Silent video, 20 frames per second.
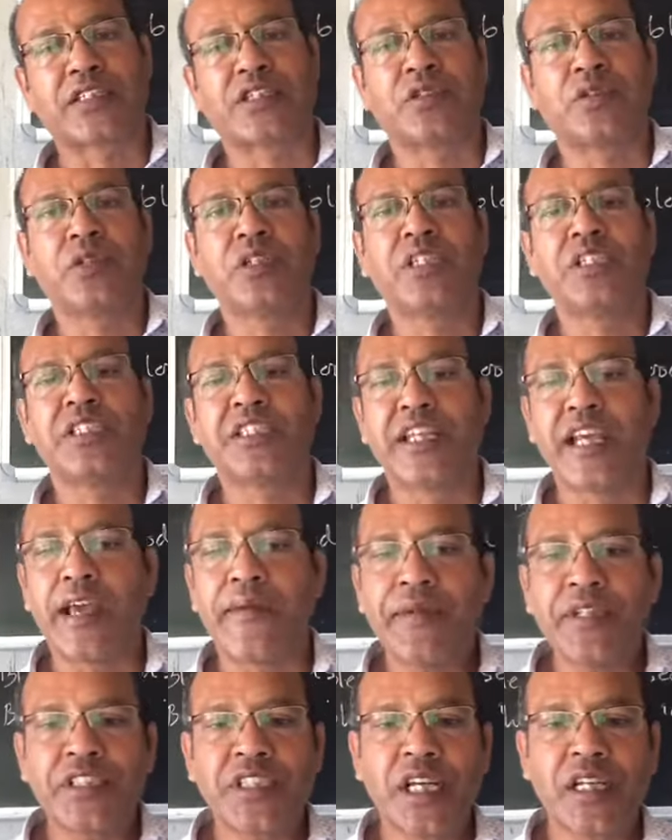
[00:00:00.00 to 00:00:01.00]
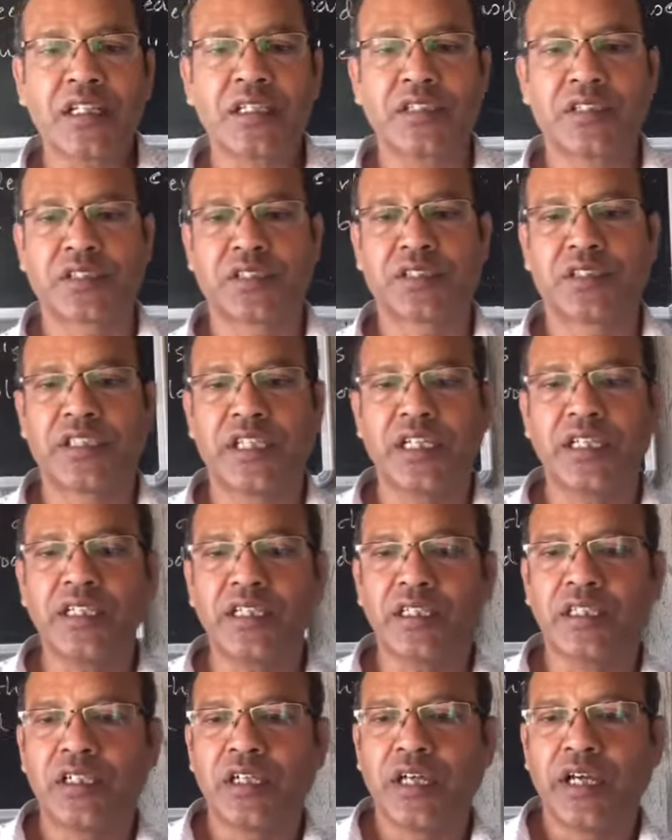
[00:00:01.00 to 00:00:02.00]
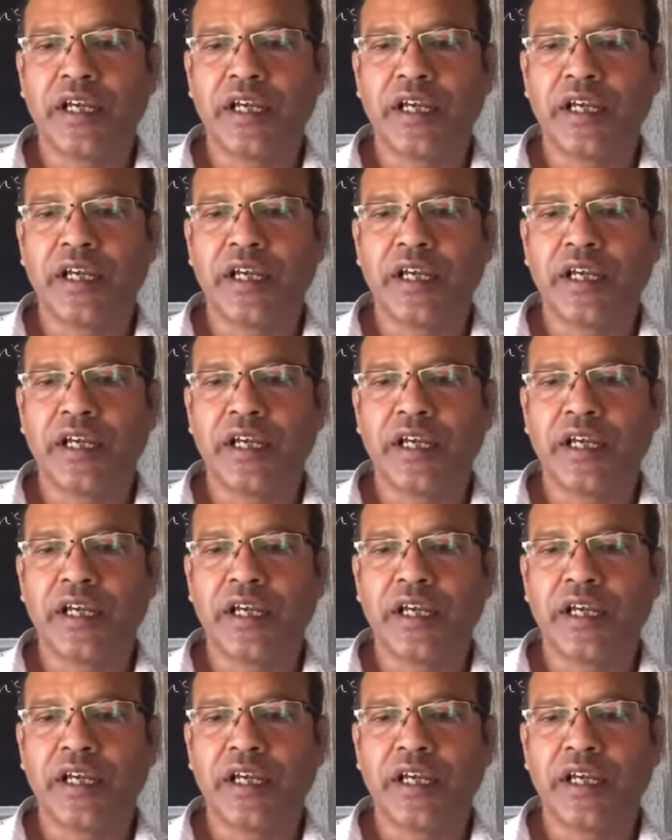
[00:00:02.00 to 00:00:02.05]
so it is hemizygous state,